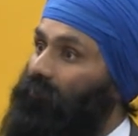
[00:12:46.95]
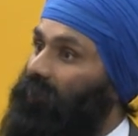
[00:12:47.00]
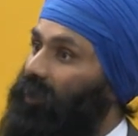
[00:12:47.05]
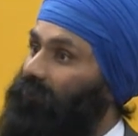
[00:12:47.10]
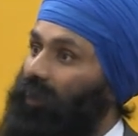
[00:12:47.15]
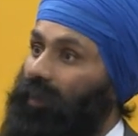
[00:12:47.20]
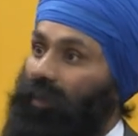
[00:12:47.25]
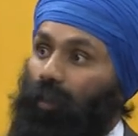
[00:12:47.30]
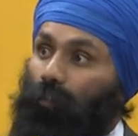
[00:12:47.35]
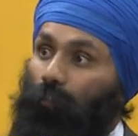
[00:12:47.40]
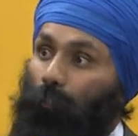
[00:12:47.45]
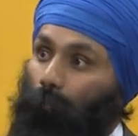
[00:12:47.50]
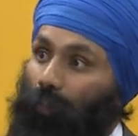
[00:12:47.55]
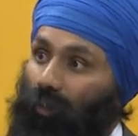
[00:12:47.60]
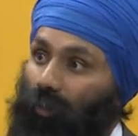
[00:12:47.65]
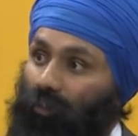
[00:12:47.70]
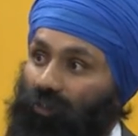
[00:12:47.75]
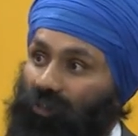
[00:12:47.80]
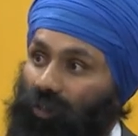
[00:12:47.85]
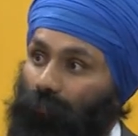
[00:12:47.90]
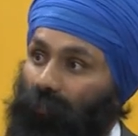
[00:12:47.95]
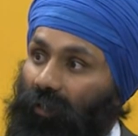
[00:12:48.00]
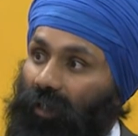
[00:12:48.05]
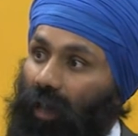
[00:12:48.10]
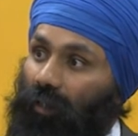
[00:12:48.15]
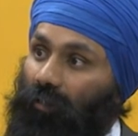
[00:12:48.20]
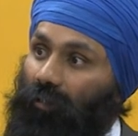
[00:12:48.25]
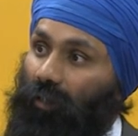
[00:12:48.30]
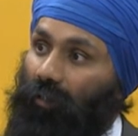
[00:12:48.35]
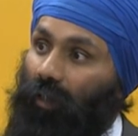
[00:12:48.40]
they can build something
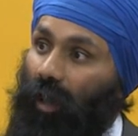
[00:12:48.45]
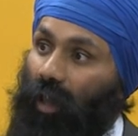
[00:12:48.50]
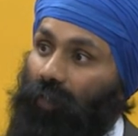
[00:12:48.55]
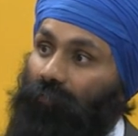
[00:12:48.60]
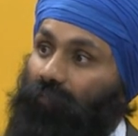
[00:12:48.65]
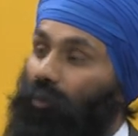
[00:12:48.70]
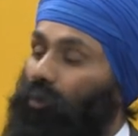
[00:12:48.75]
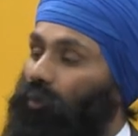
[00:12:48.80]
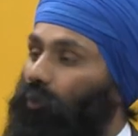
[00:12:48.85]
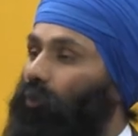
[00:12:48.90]
out of their life,